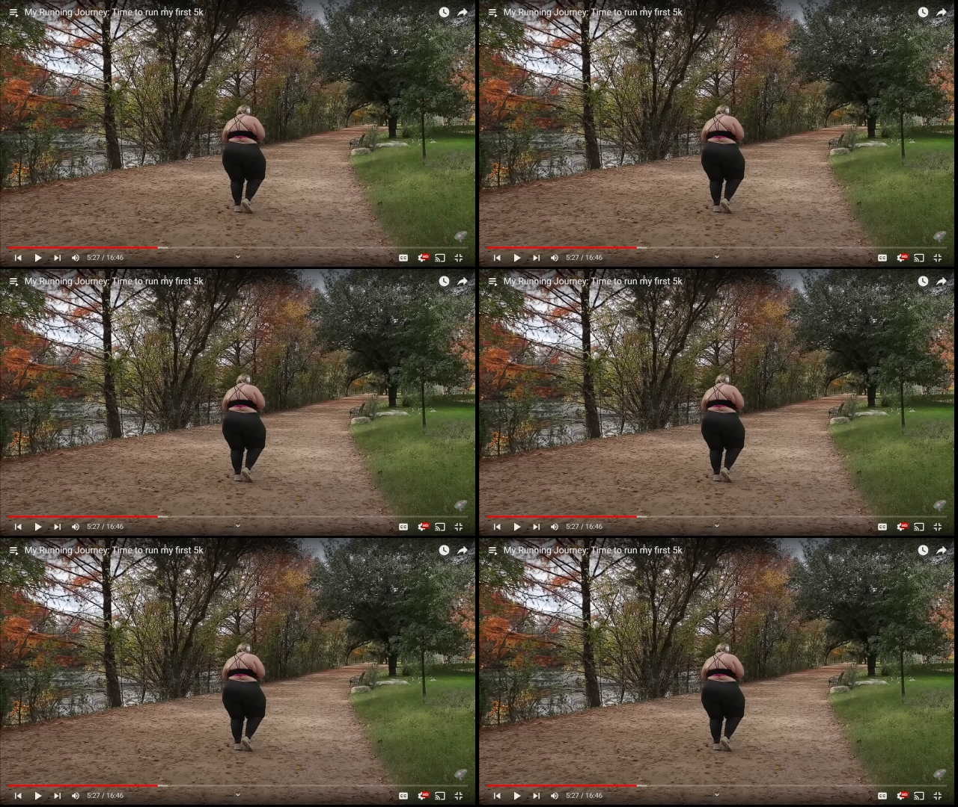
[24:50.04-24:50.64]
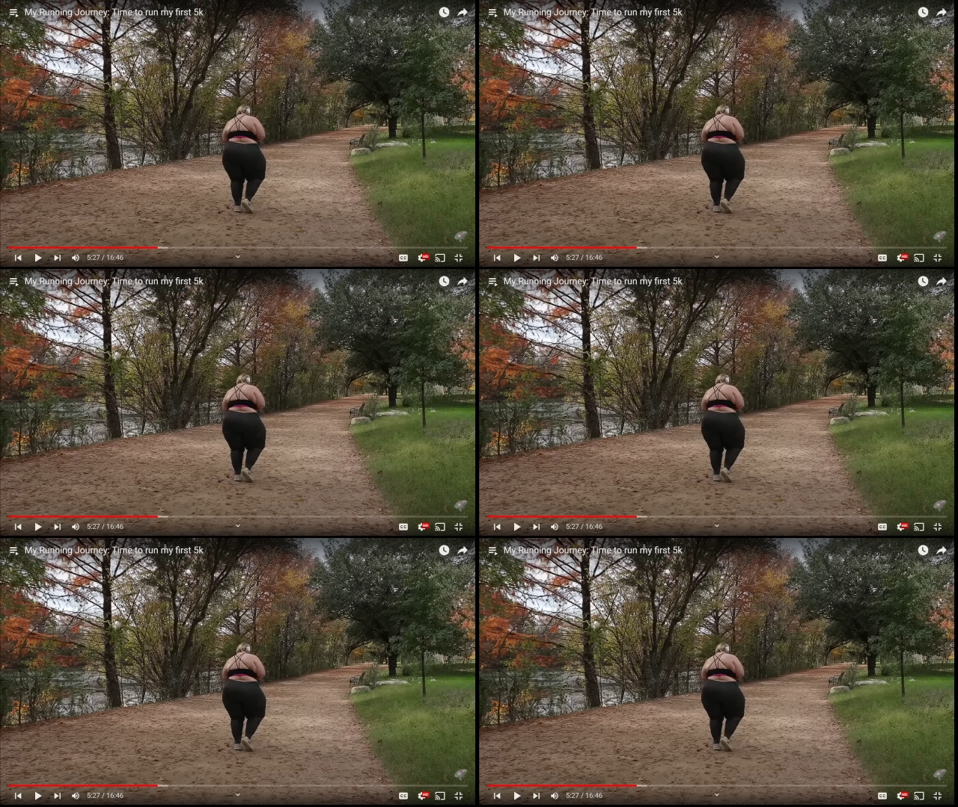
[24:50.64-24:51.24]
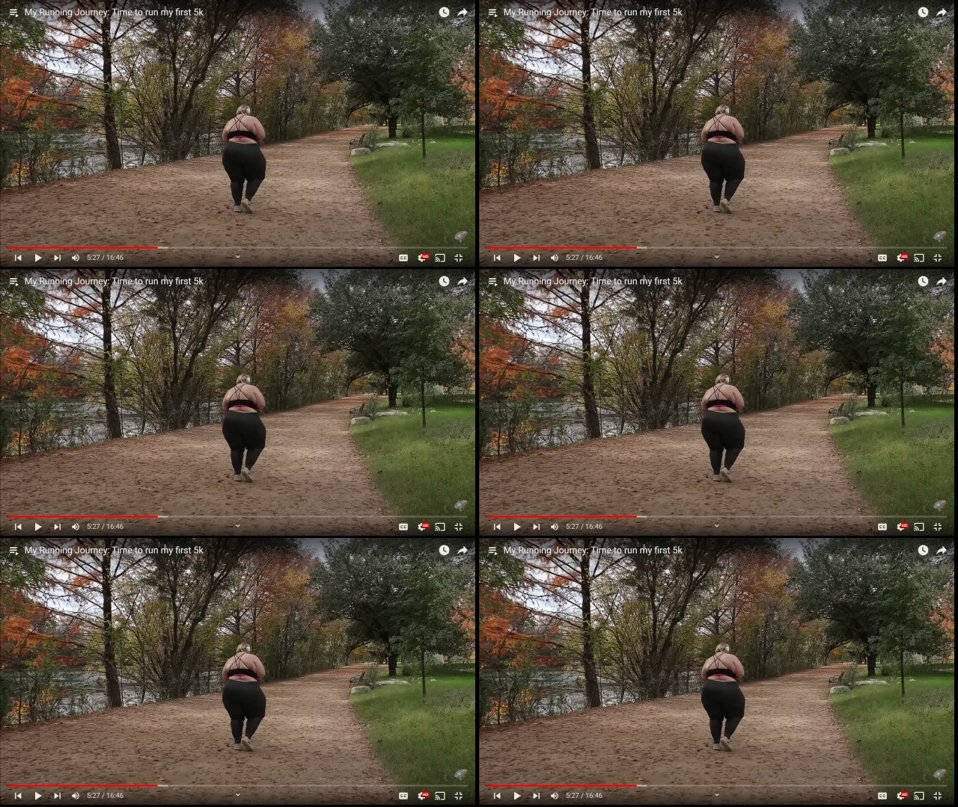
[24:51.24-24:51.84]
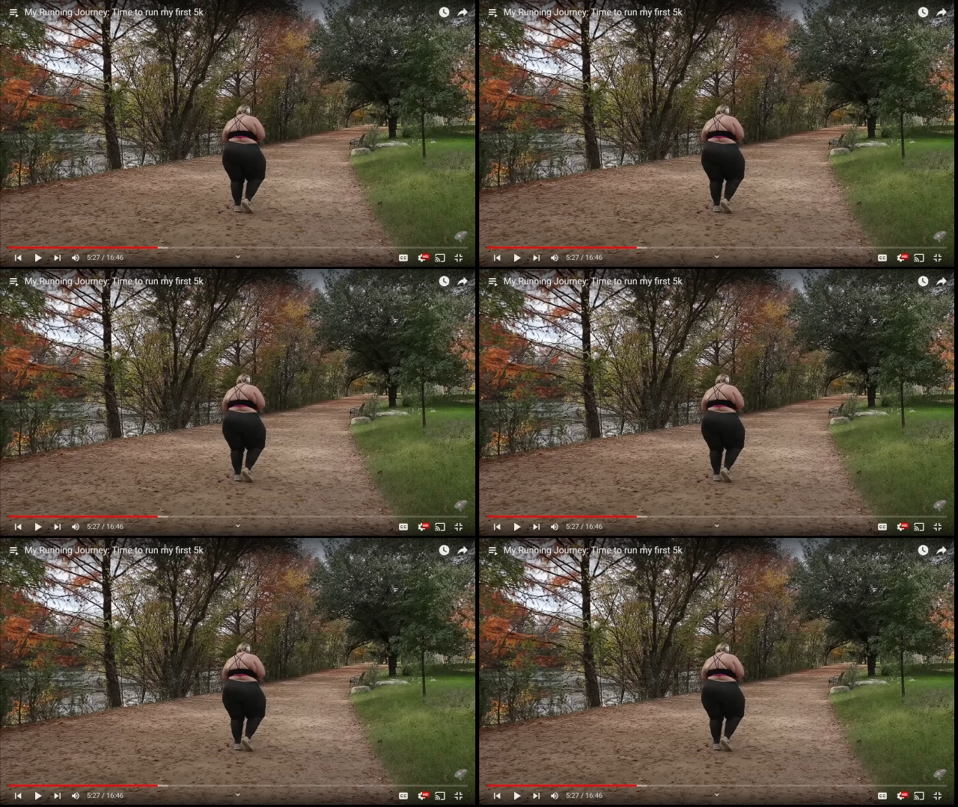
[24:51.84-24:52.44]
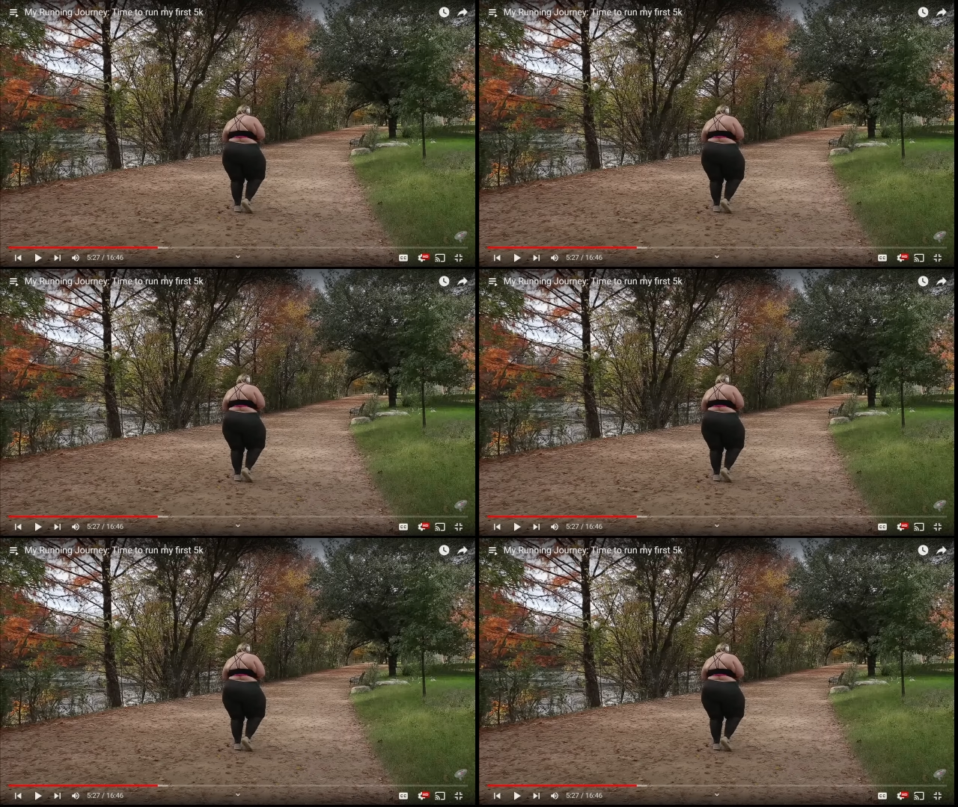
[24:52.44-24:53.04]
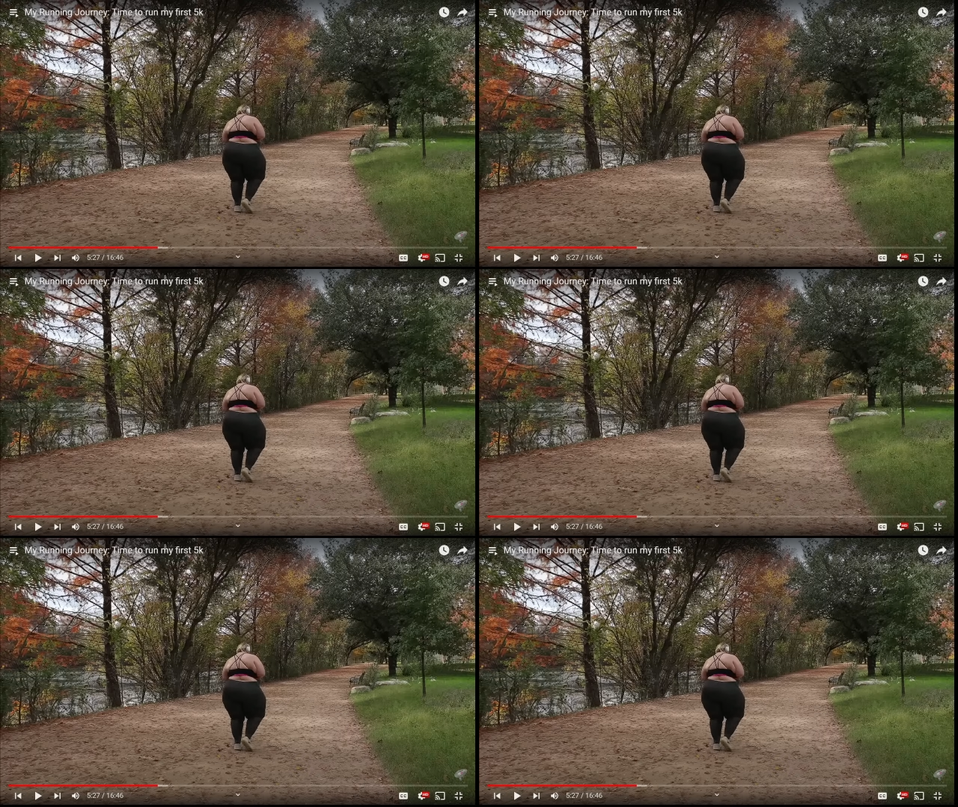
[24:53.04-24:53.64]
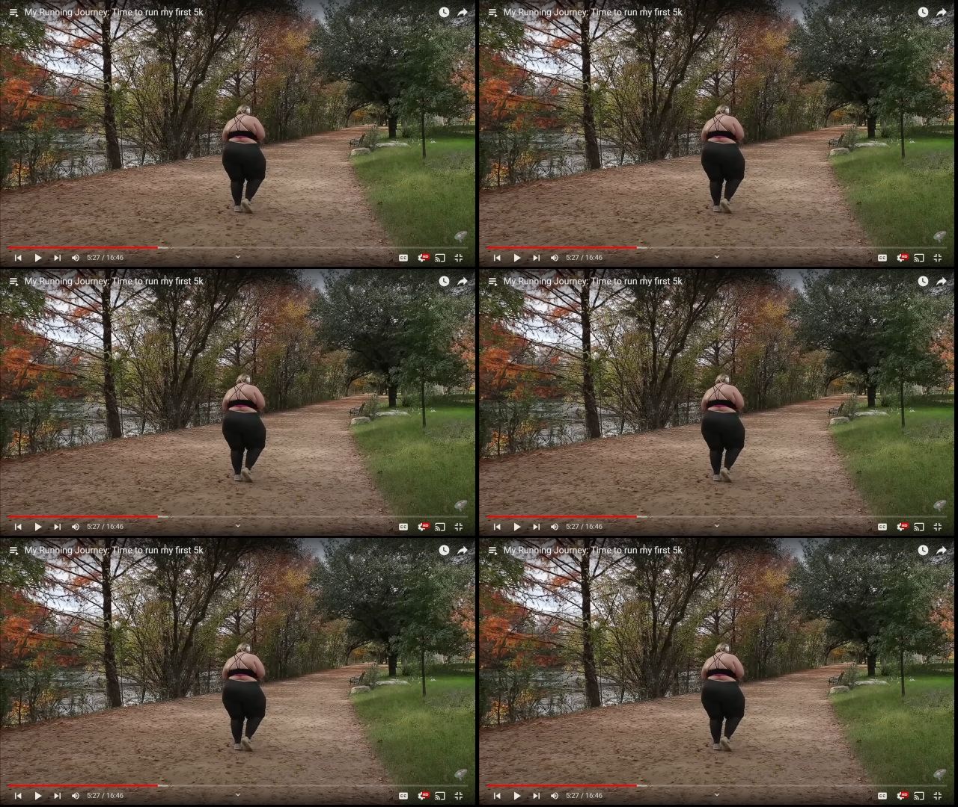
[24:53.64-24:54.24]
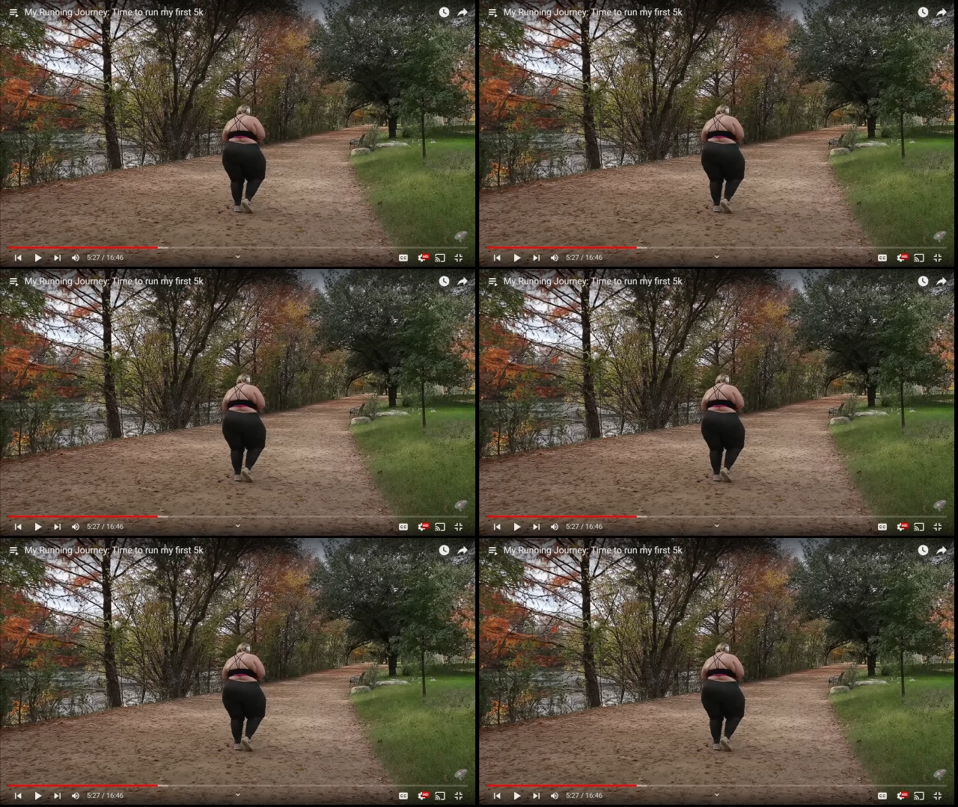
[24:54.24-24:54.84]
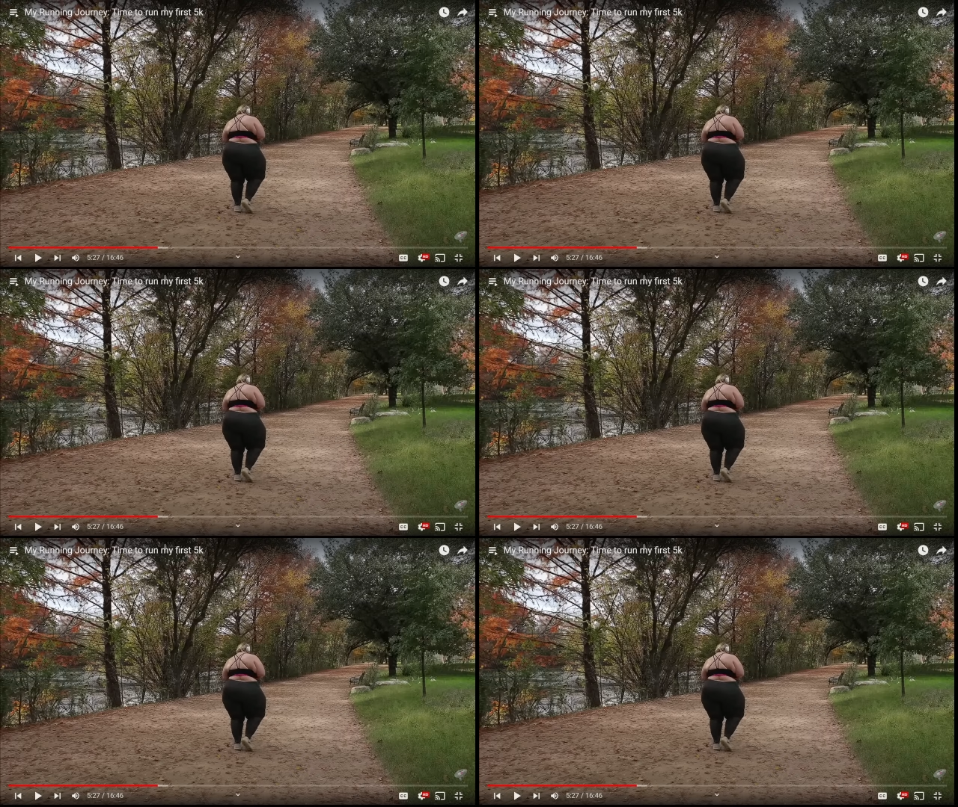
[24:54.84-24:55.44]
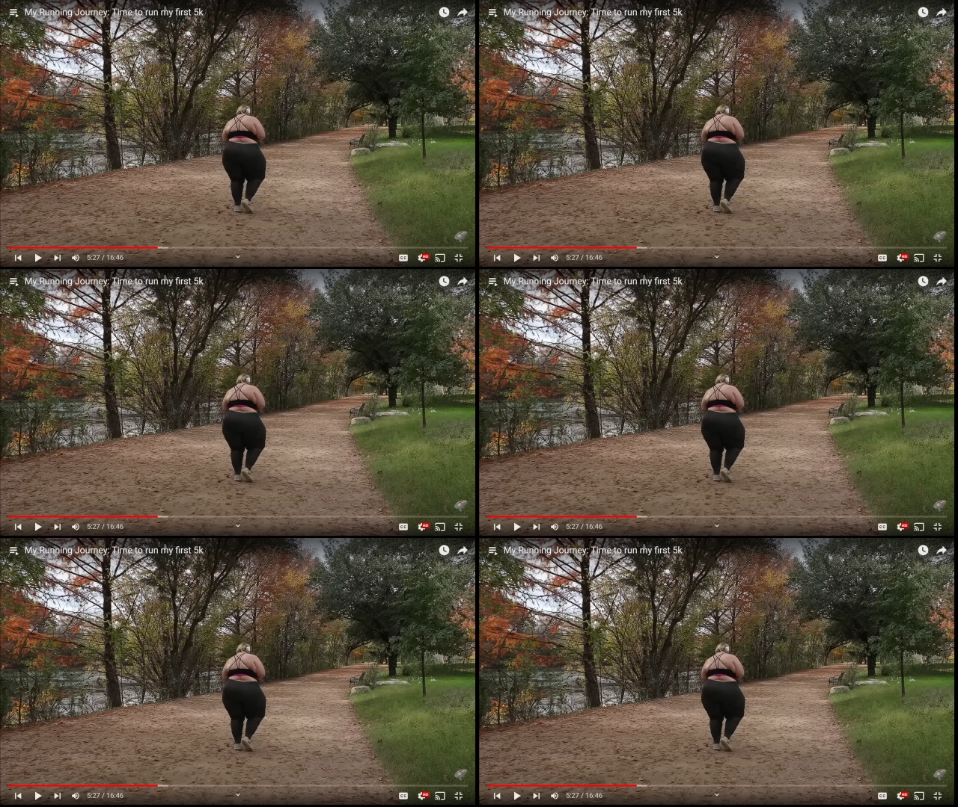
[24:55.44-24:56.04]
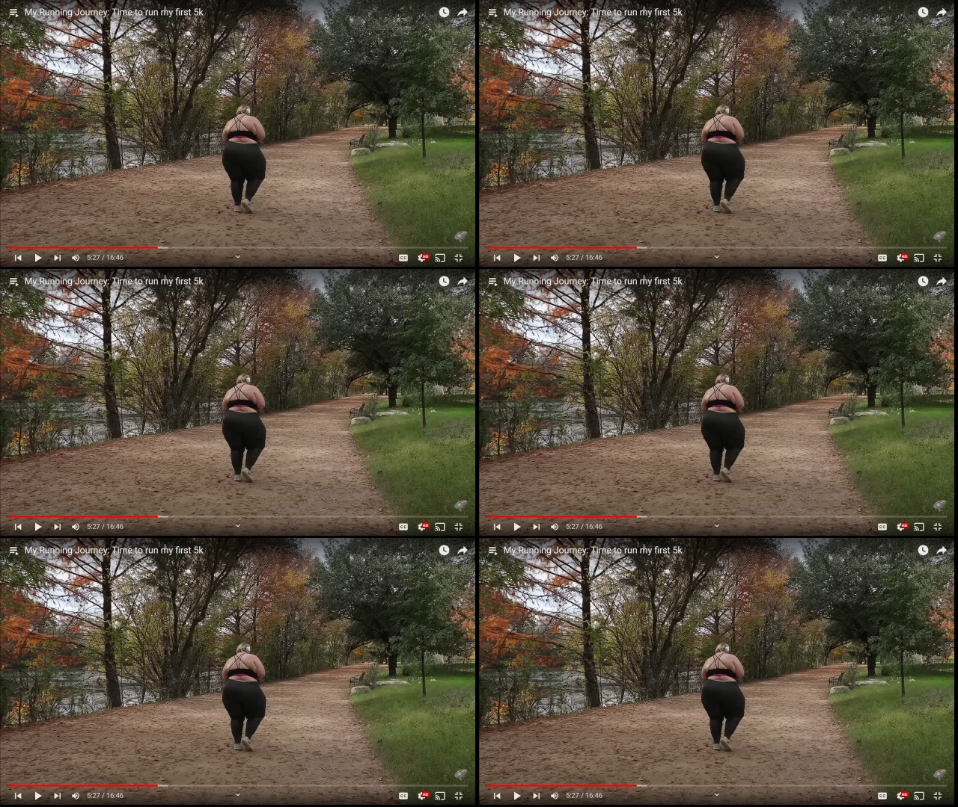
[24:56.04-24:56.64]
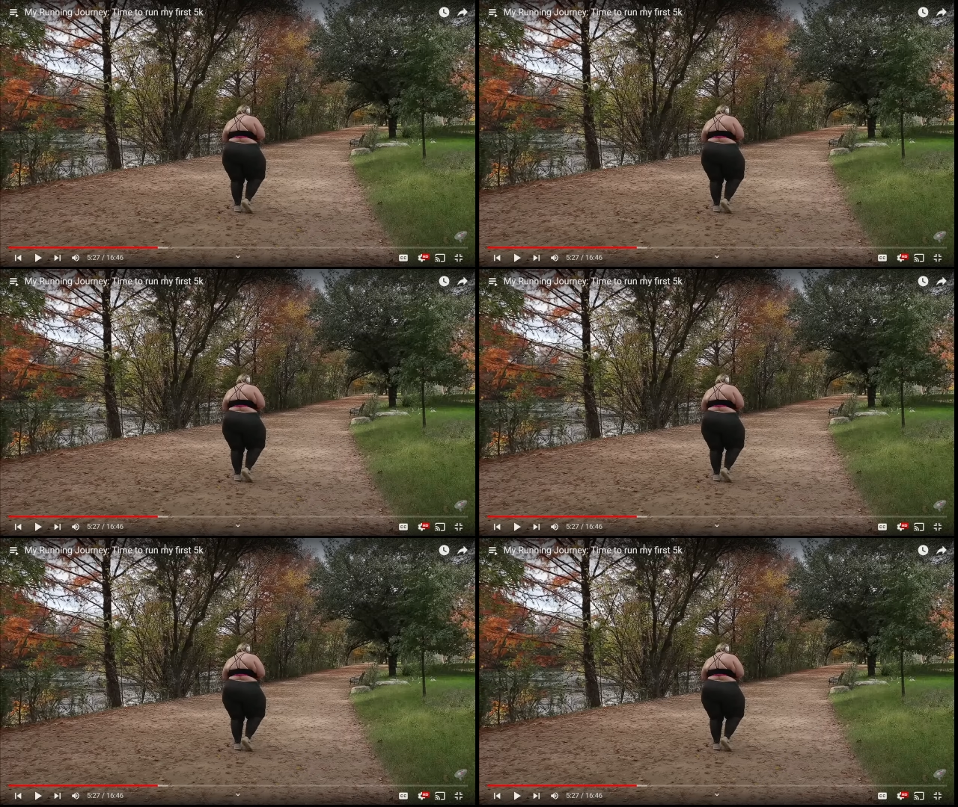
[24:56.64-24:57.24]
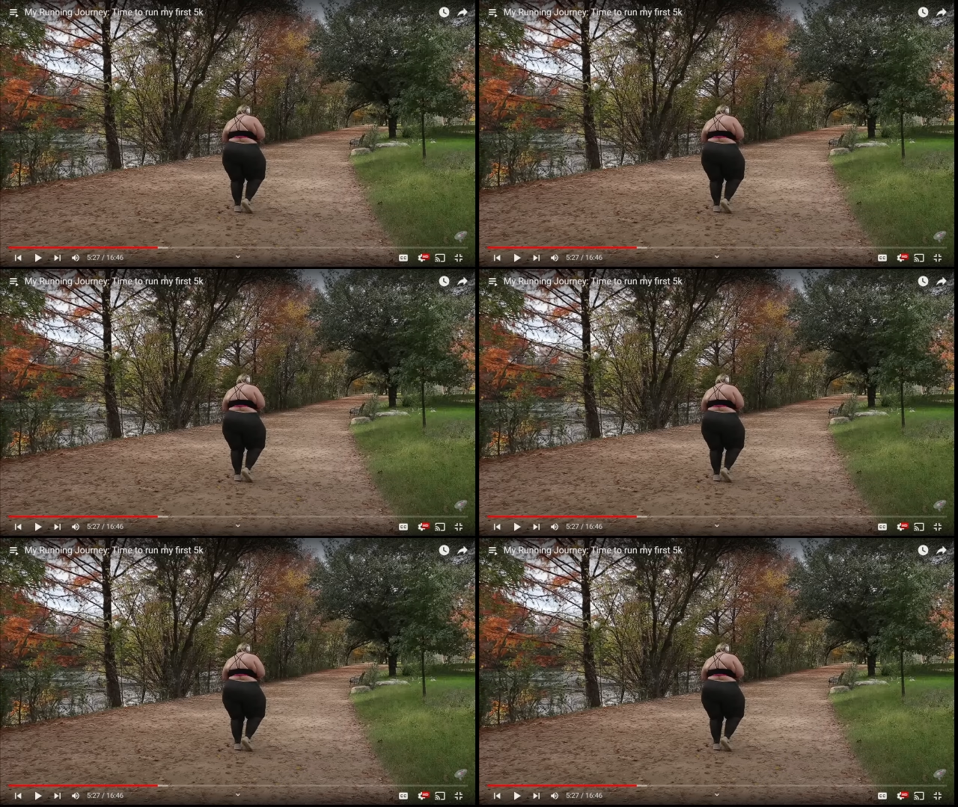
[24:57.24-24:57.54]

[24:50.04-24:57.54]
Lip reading: Nobody's mouth can be seen.